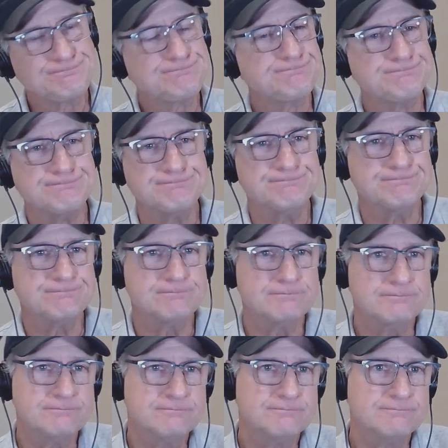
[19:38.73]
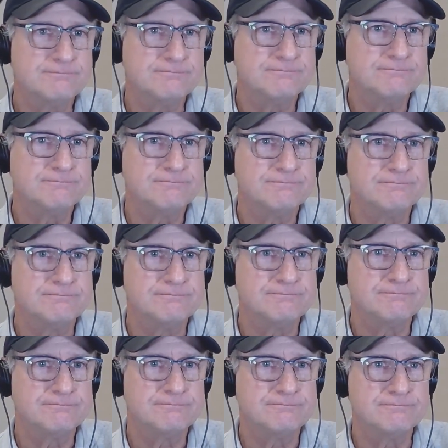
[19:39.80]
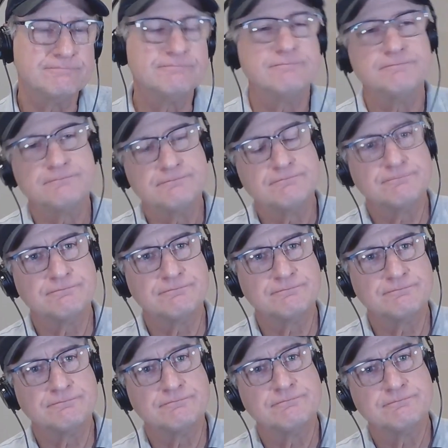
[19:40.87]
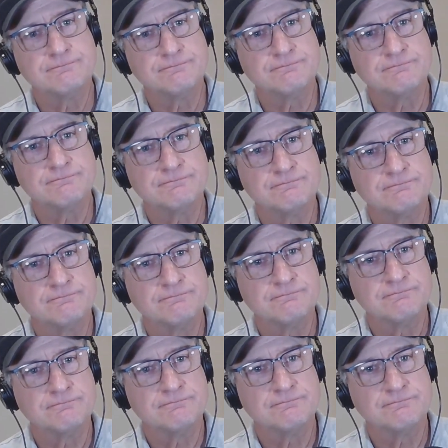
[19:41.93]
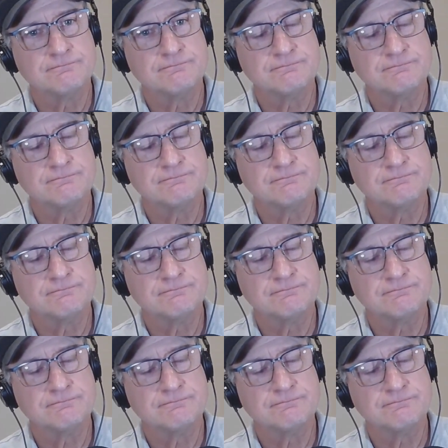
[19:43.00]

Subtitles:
[no speech]